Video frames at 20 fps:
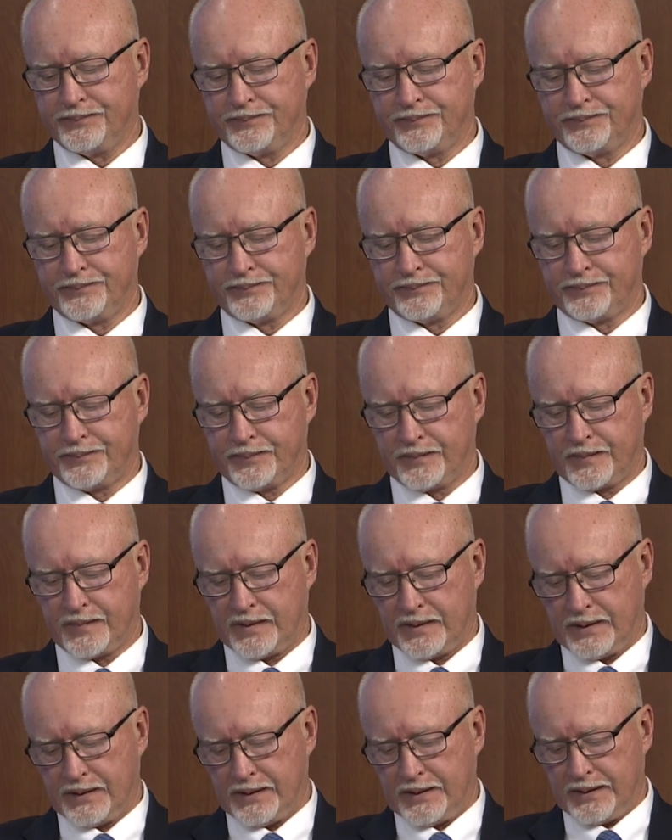
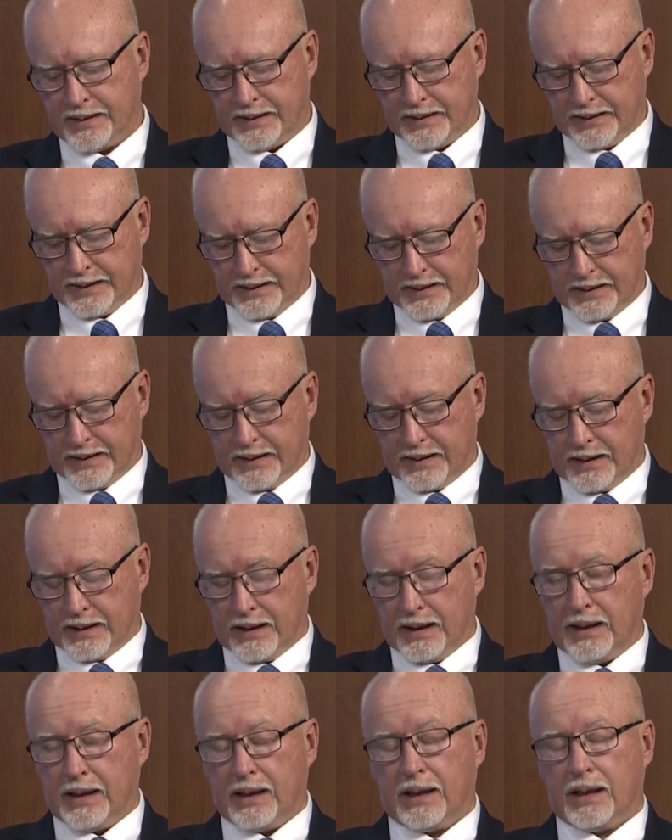
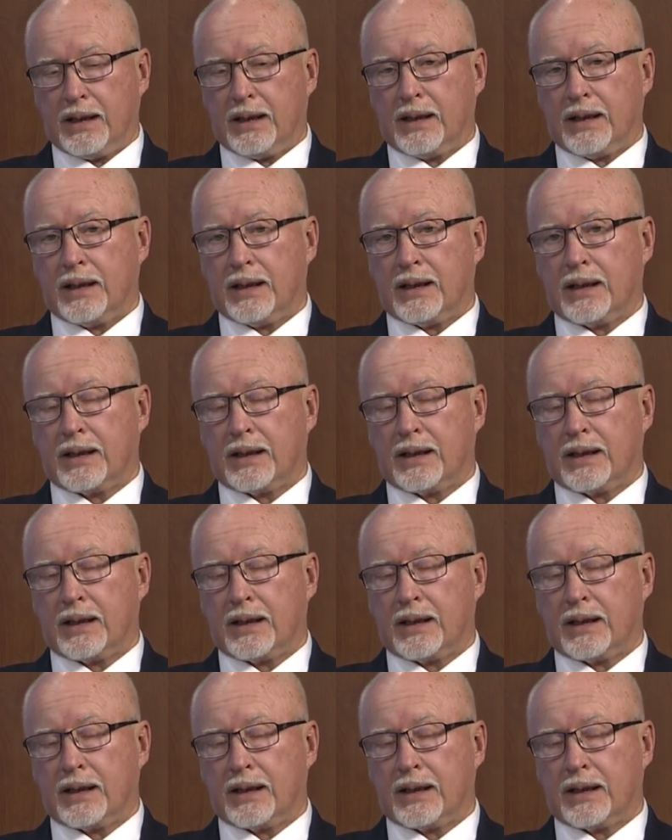(no one is talking)